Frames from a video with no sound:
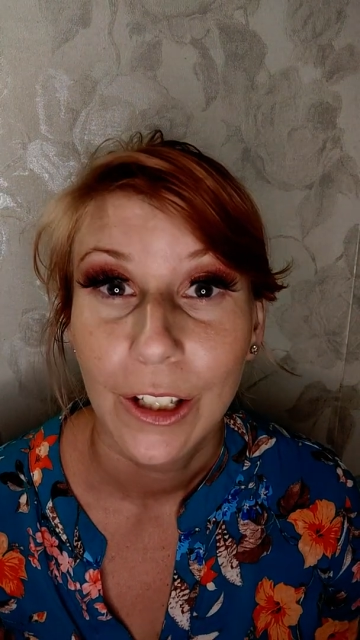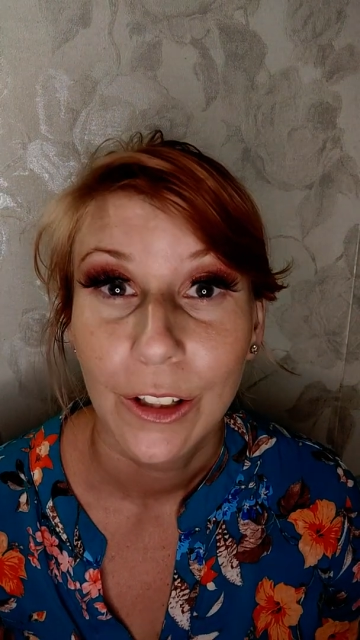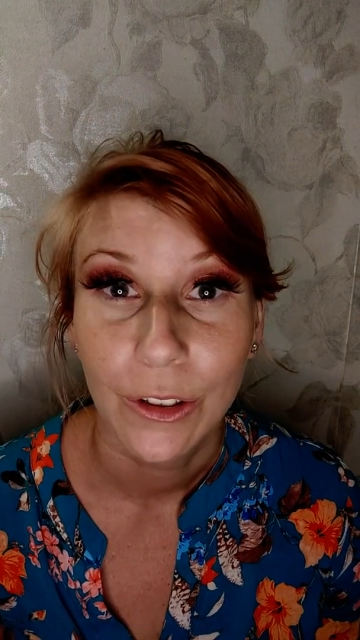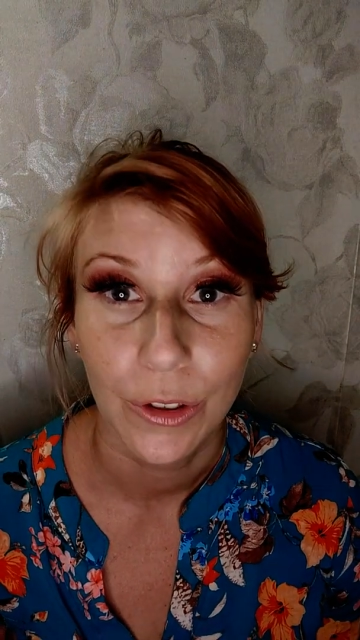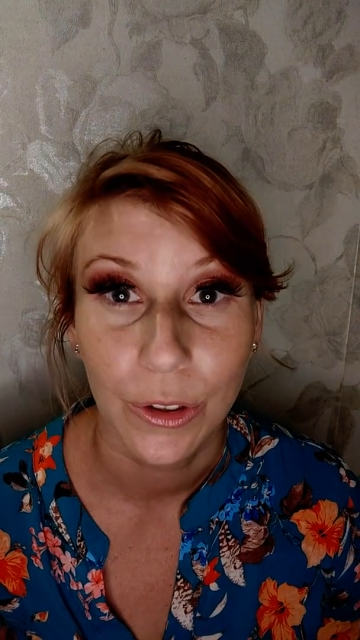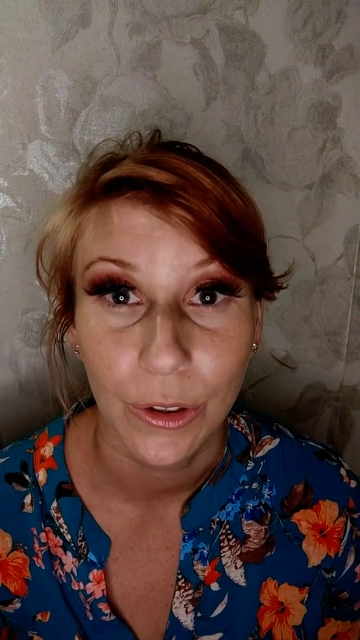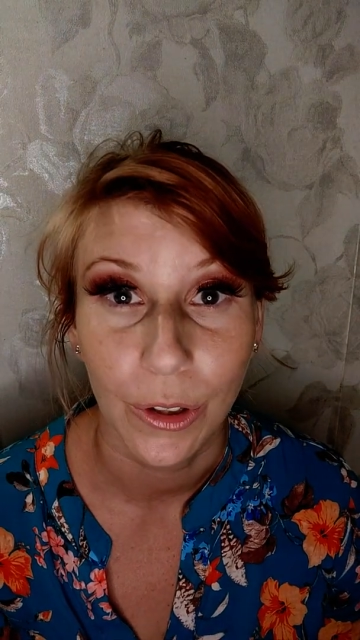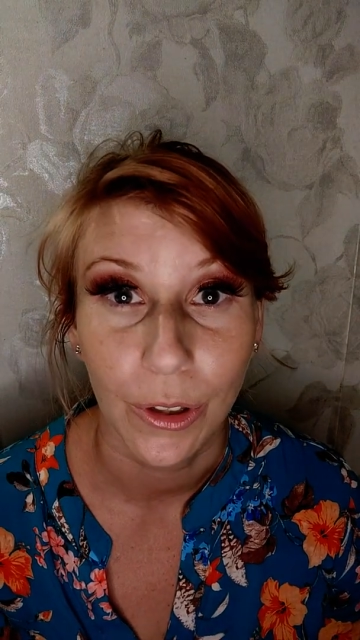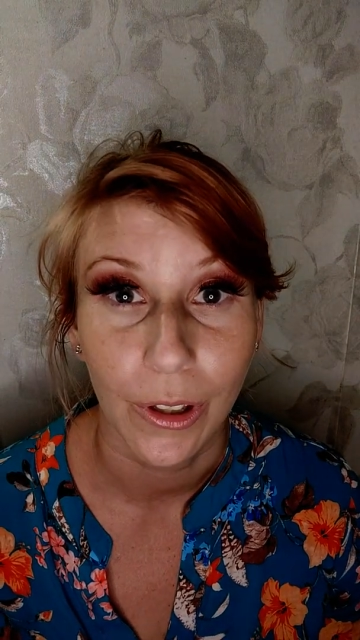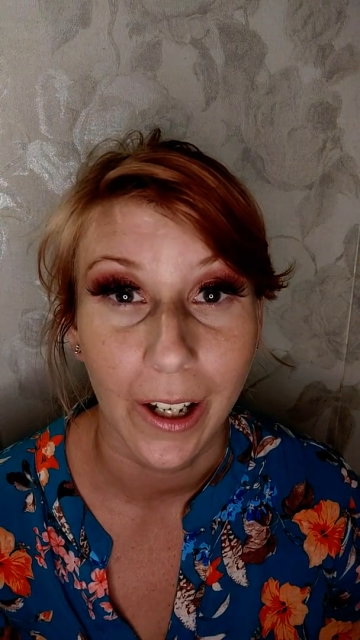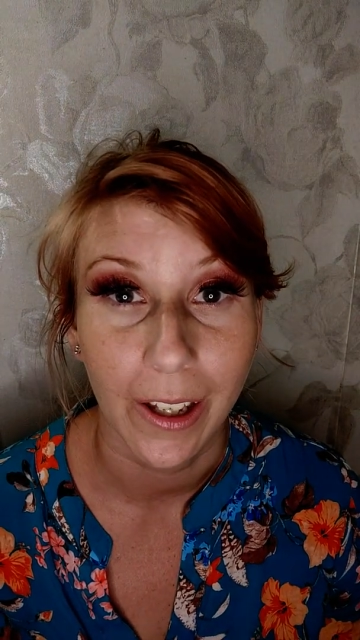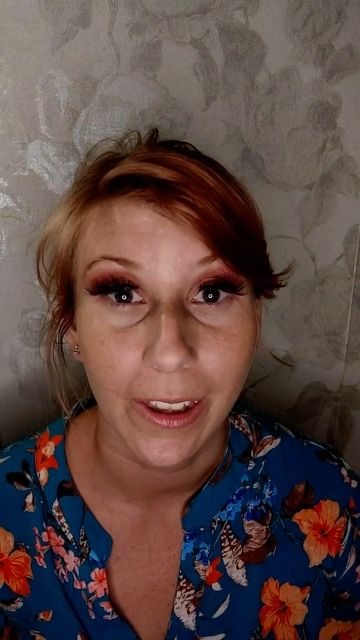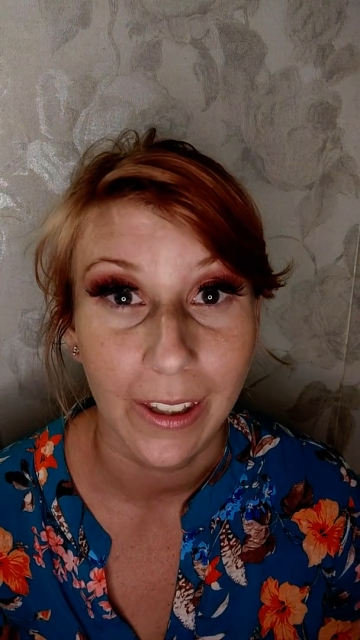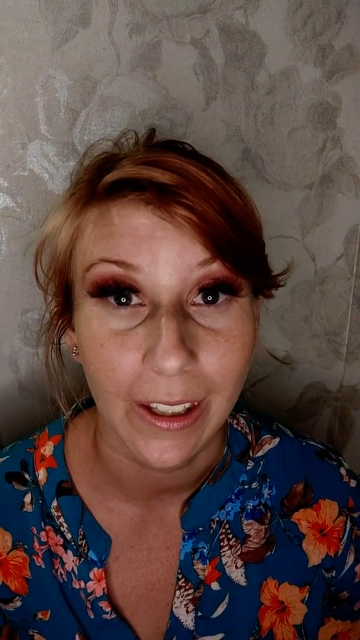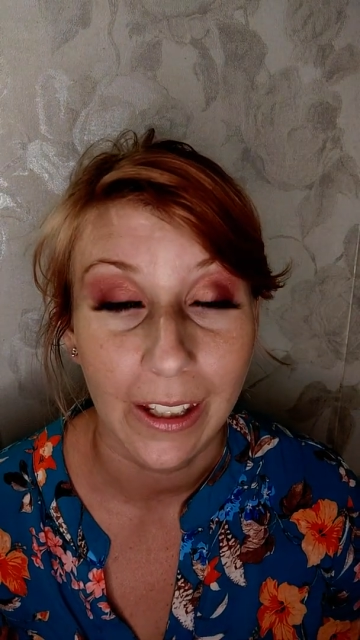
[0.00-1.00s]
so
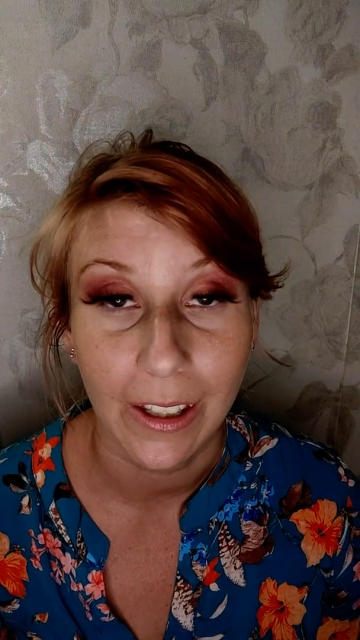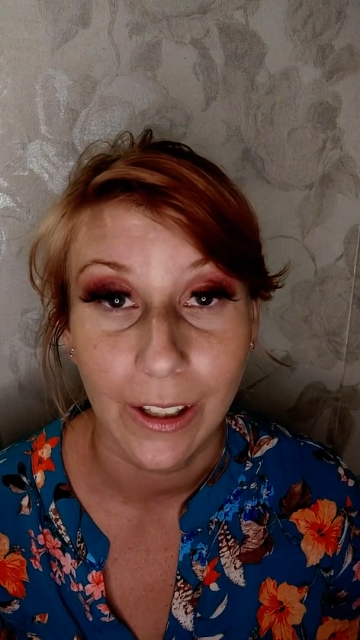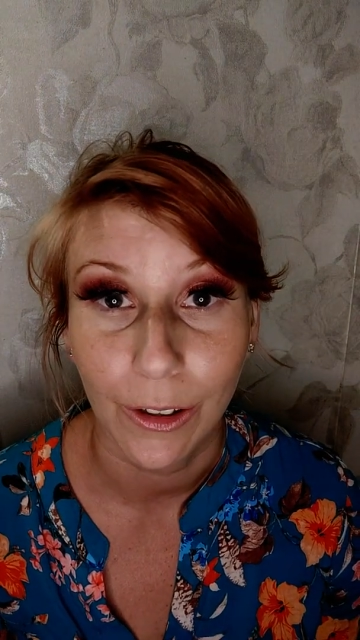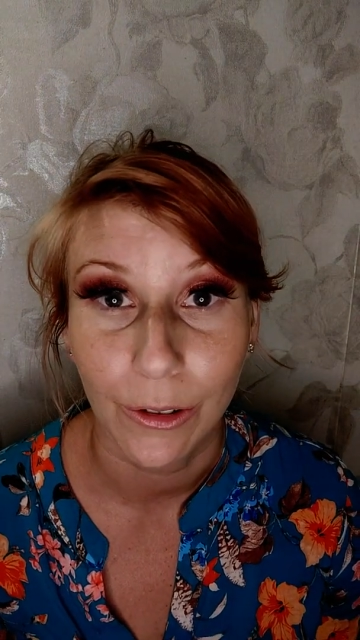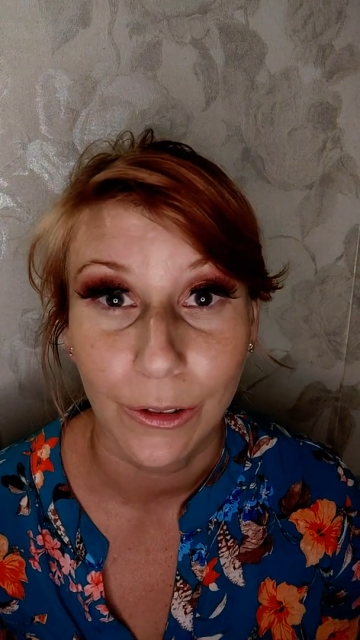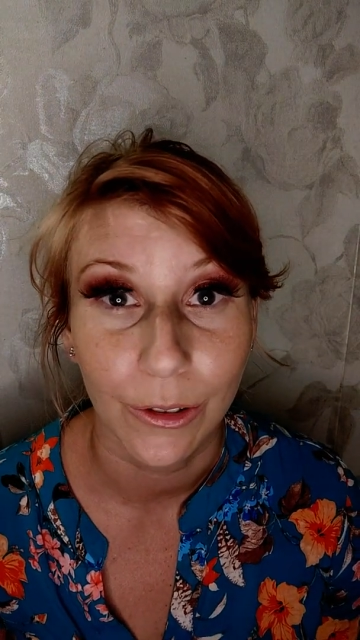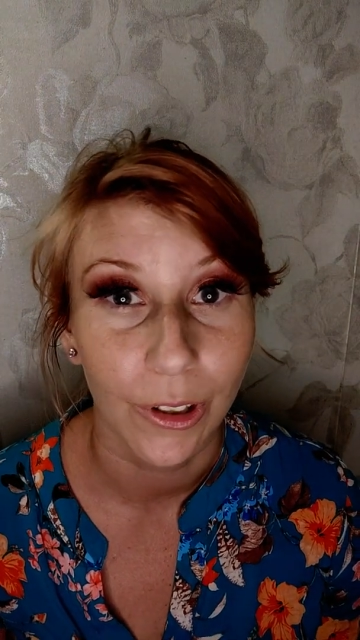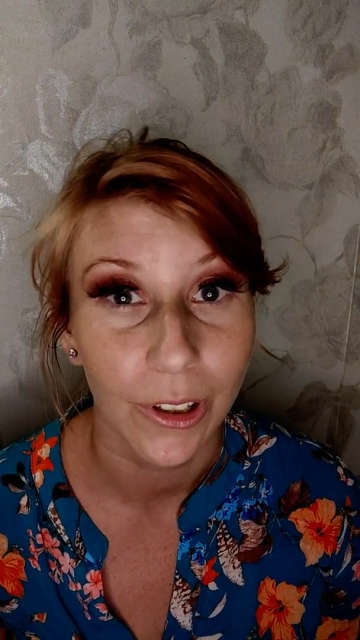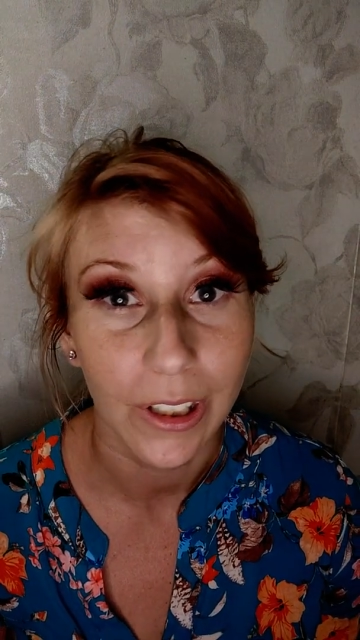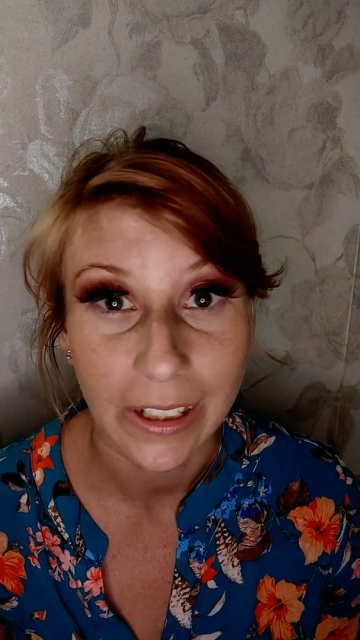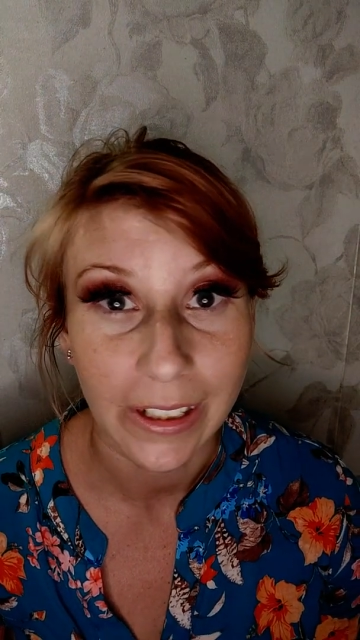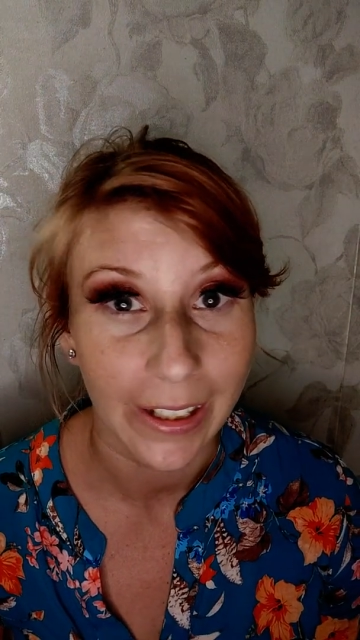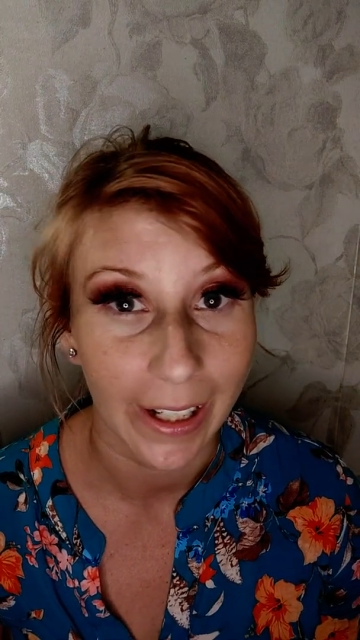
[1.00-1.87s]
I think you're not in